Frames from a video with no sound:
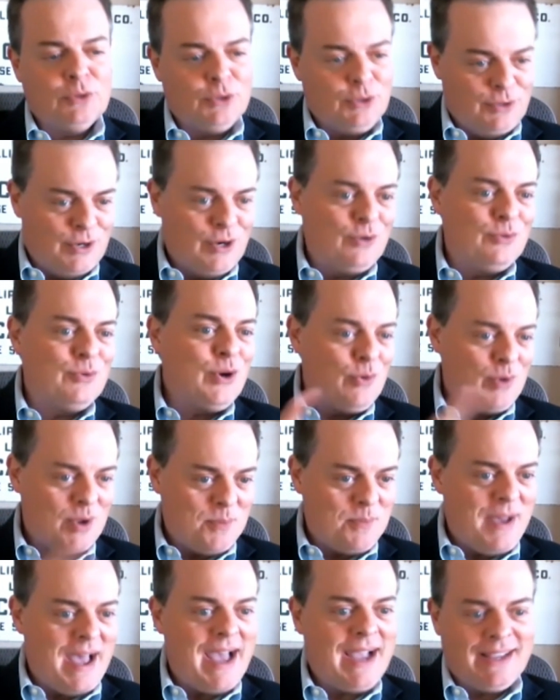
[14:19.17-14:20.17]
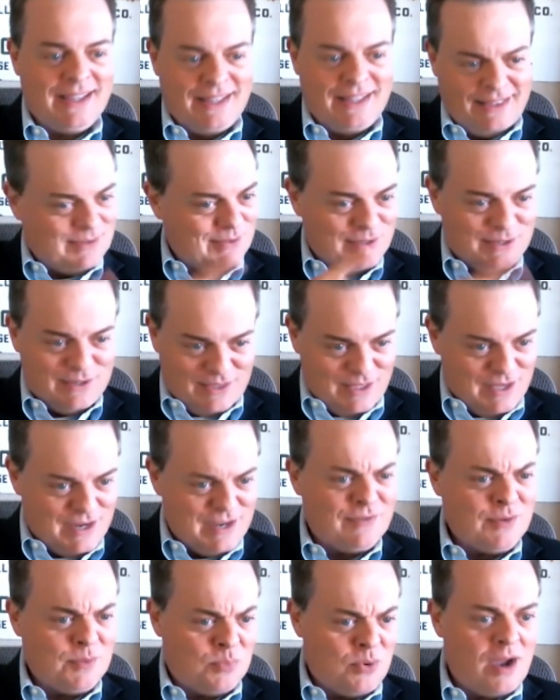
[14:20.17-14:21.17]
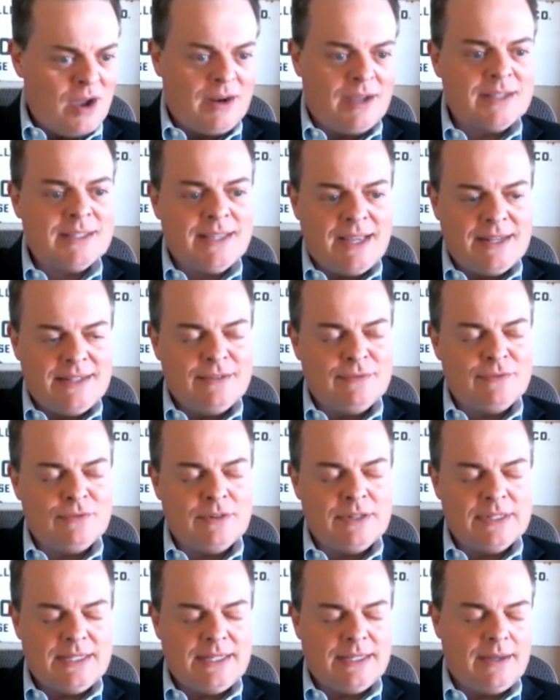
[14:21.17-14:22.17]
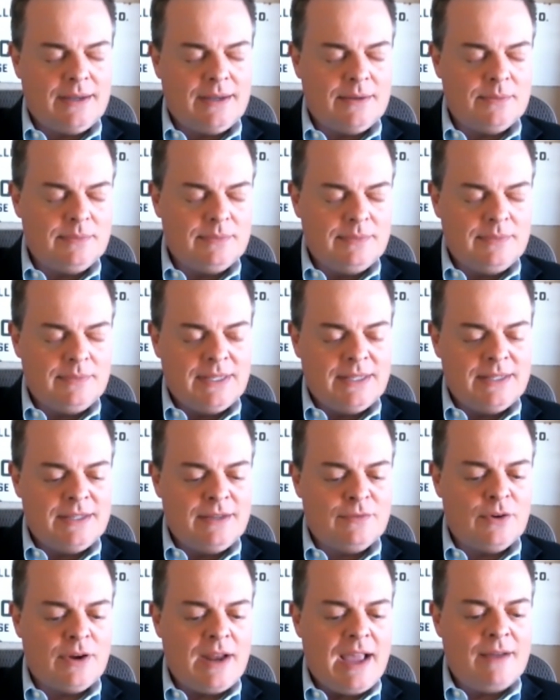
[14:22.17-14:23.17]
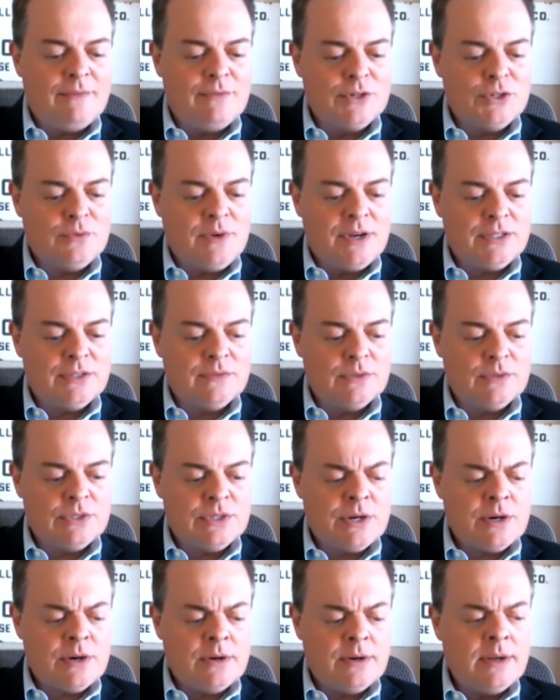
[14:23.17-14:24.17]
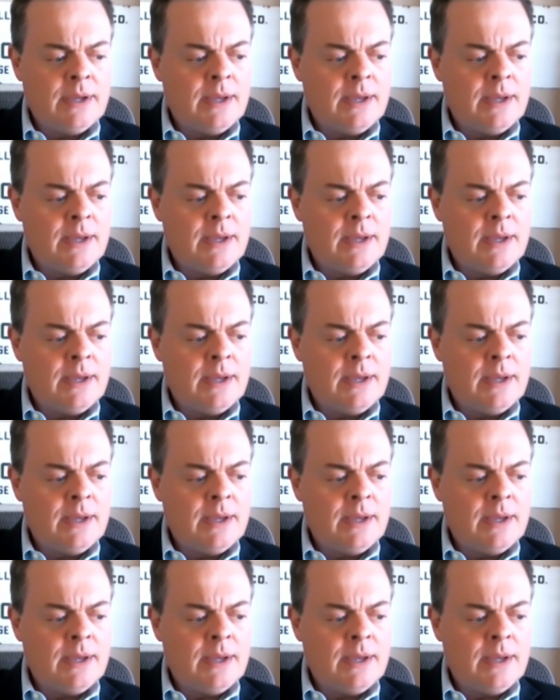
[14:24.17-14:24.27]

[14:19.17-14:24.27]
You know, going back, uh, the different products had different um, different average rates of return.